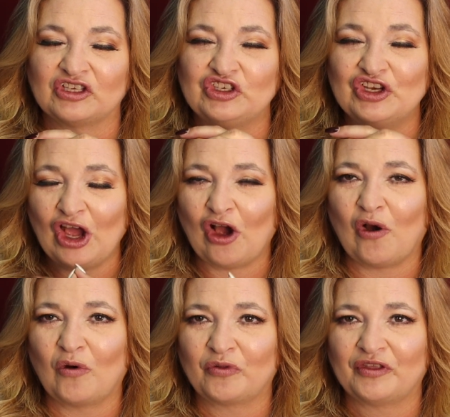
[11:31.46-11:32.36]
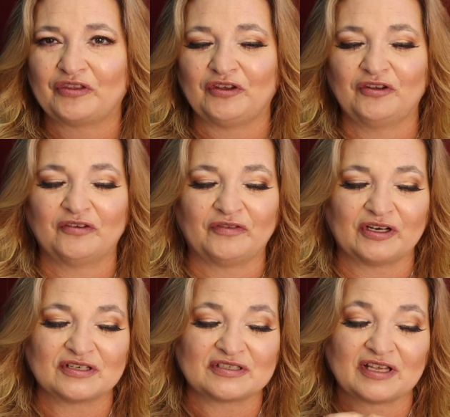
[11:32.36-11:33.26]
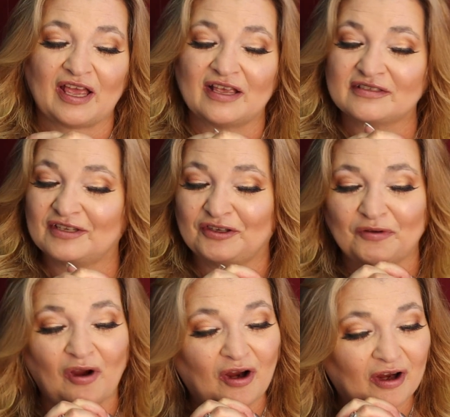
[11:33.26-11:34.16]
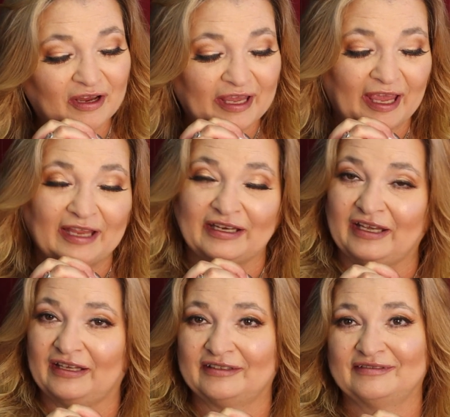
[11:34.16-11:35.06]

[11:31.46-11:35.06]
Know that the universe says that you are gaining.